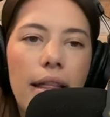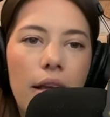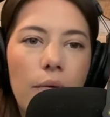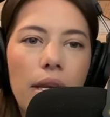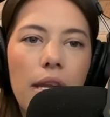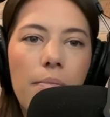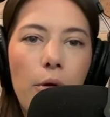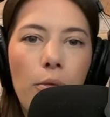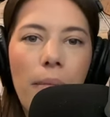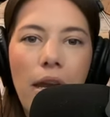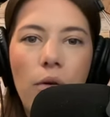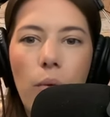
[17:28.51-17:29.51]
I think we need
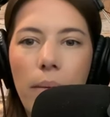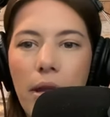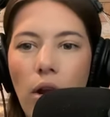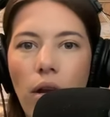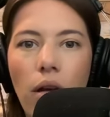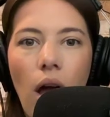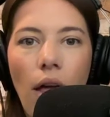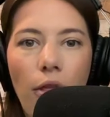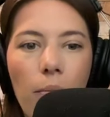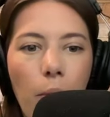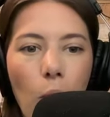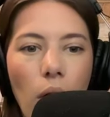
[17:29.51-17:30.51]
both men and women on
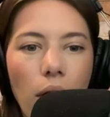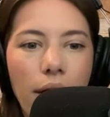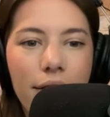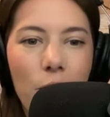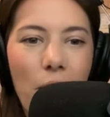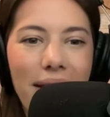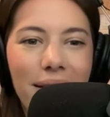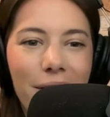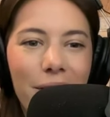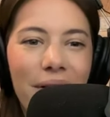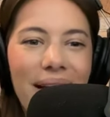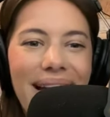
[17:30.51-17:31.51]
the board as a way
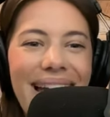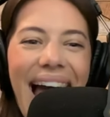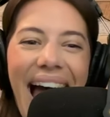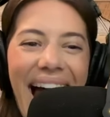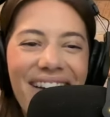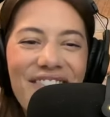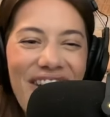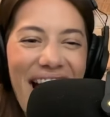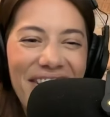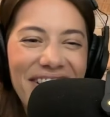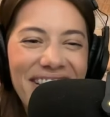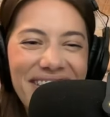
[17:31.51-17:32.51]
to add
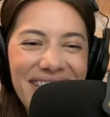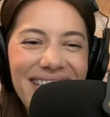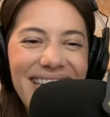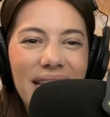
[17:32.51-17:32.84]
value.